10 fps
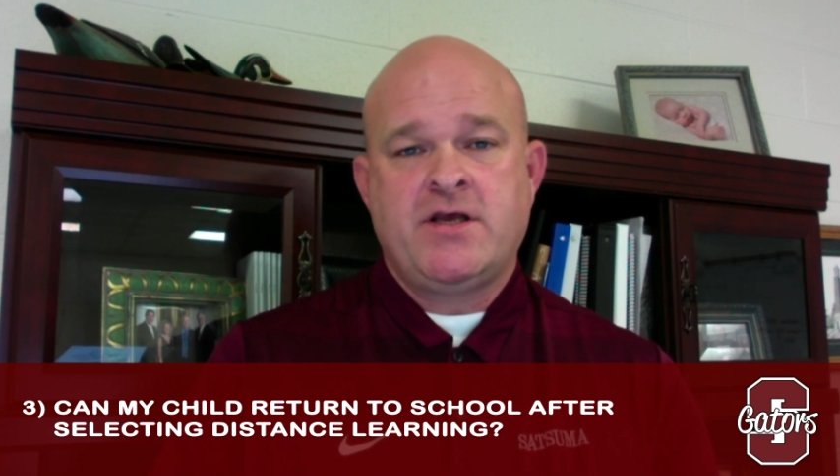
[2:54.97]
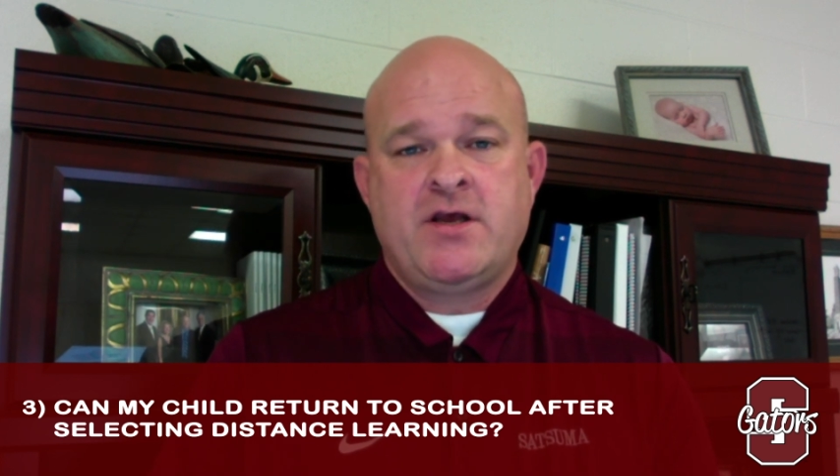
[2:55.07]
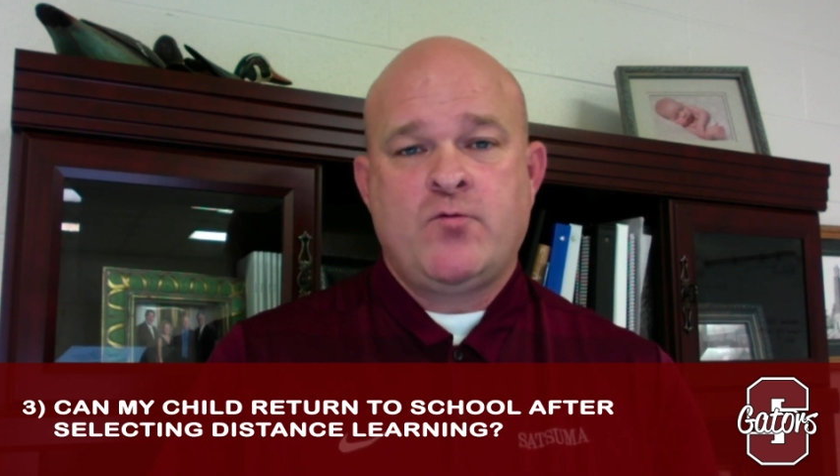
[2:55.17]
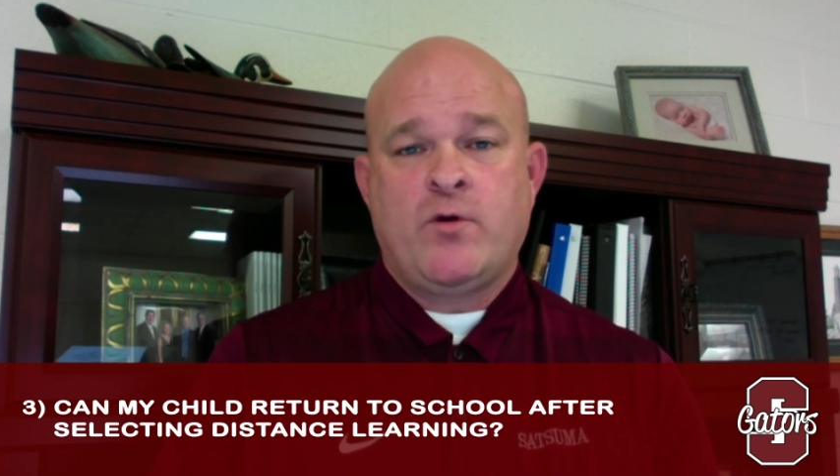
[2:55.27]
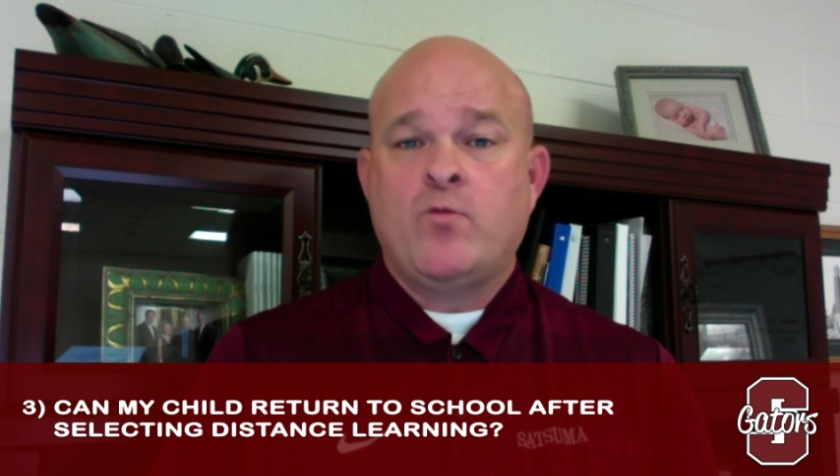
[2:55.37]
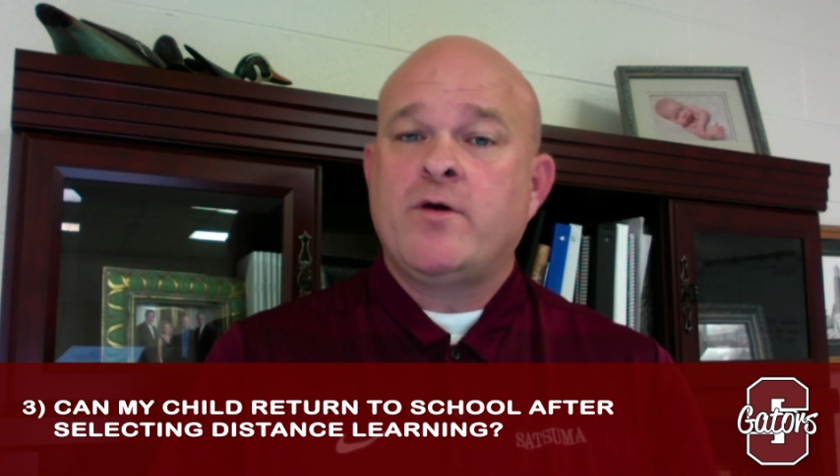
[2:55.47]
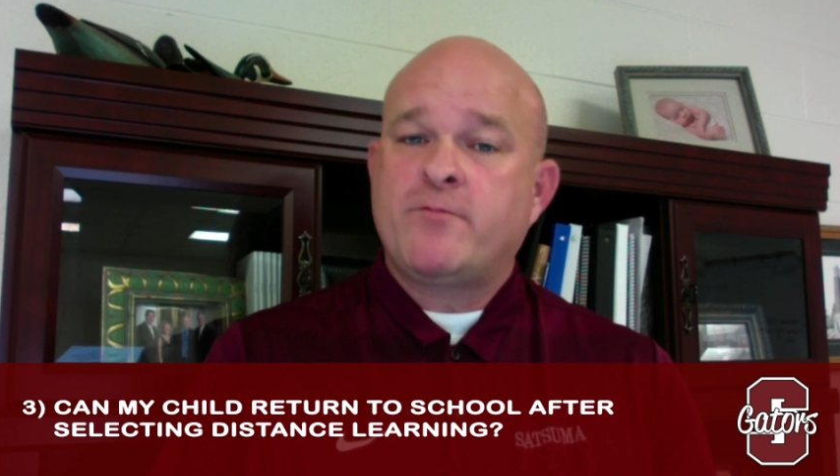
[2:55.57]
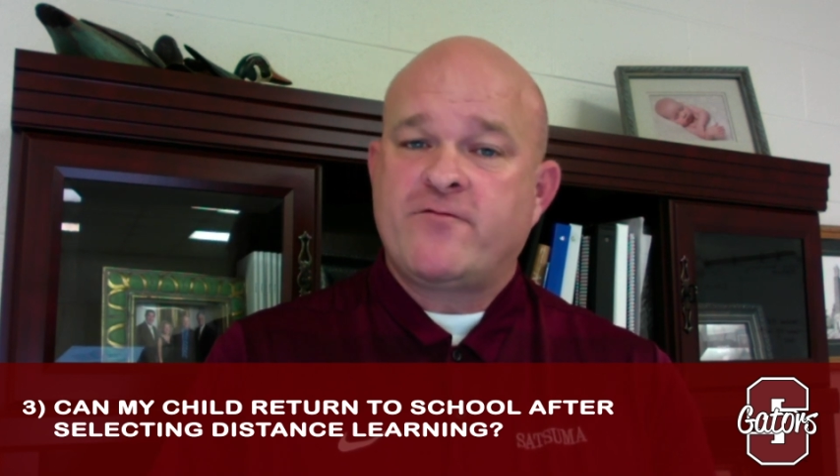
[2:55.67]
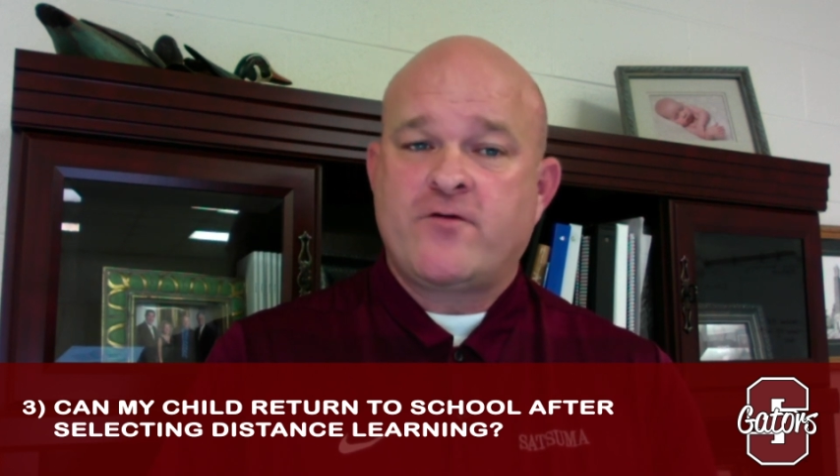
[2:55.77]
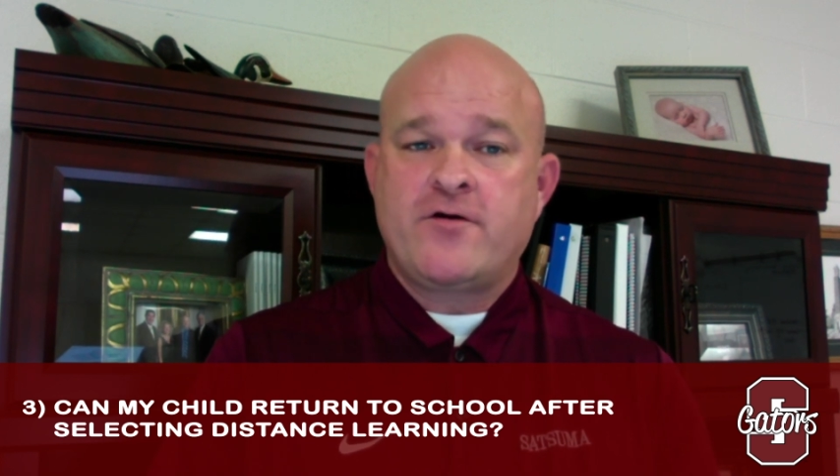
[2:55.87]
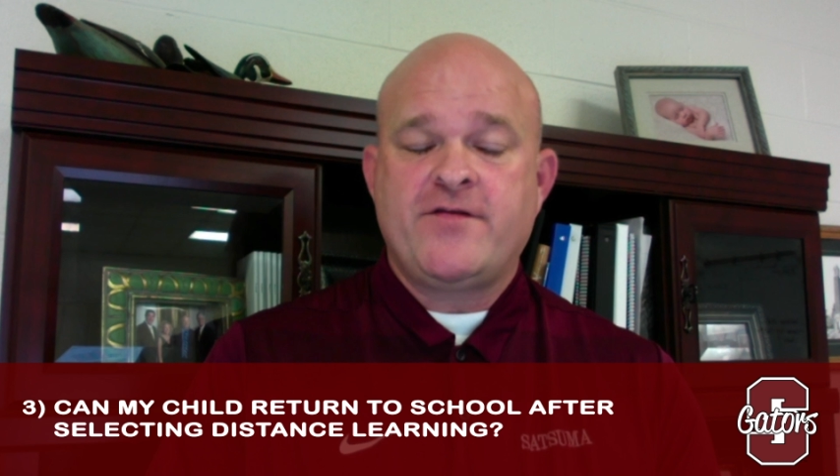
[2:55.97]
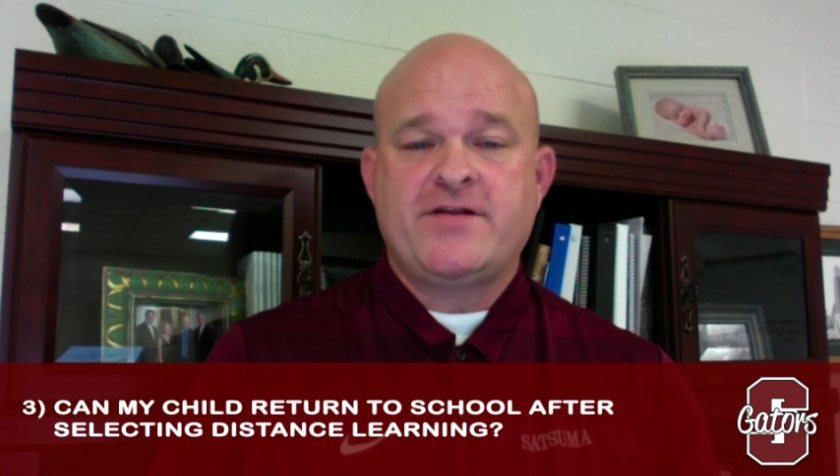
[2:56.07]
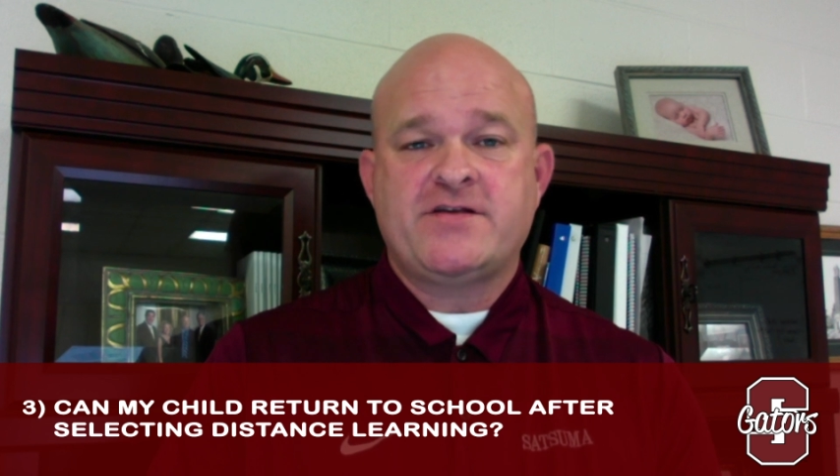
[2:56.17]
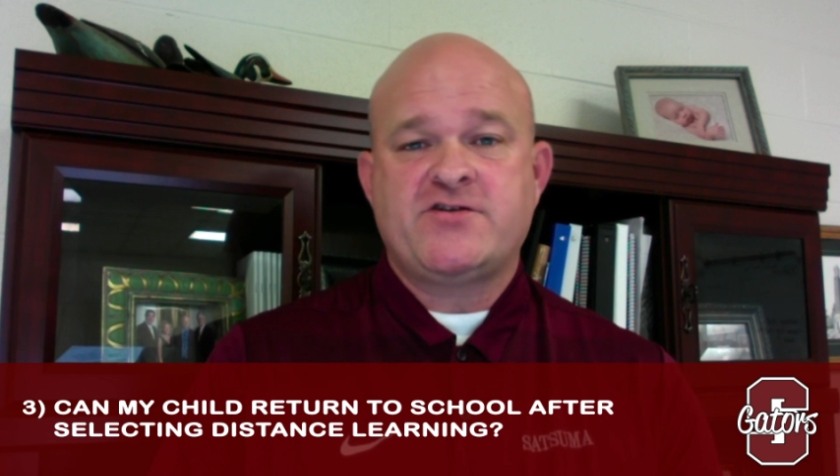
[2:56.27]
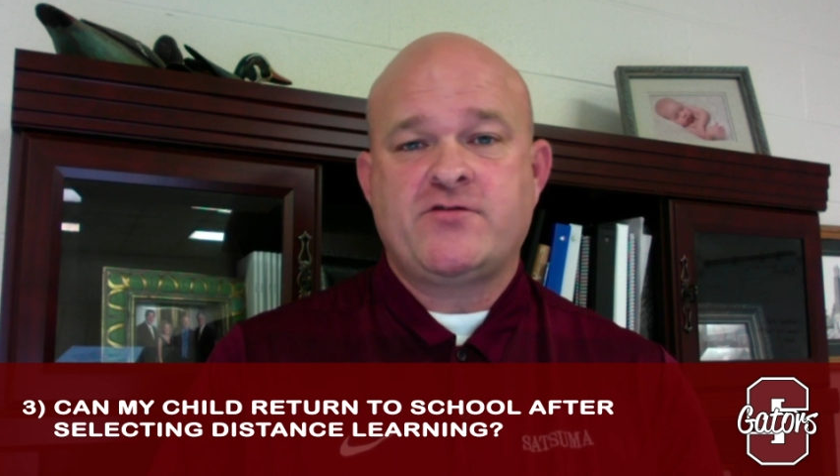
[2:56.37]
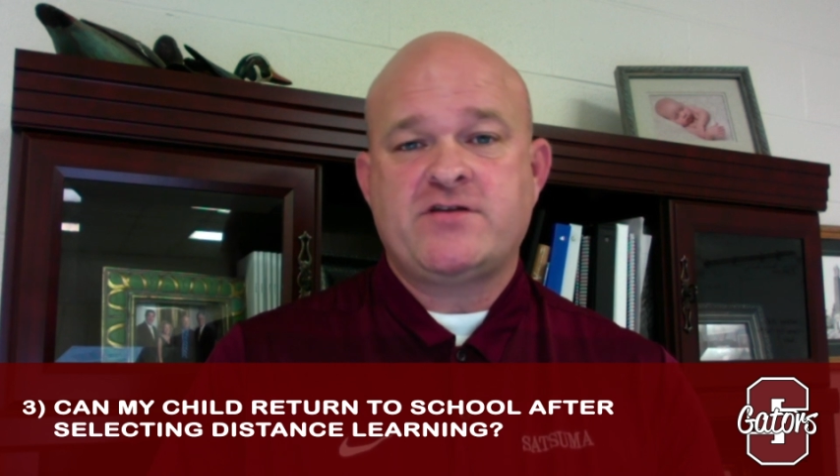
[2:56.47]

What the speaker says: We would prefer that the student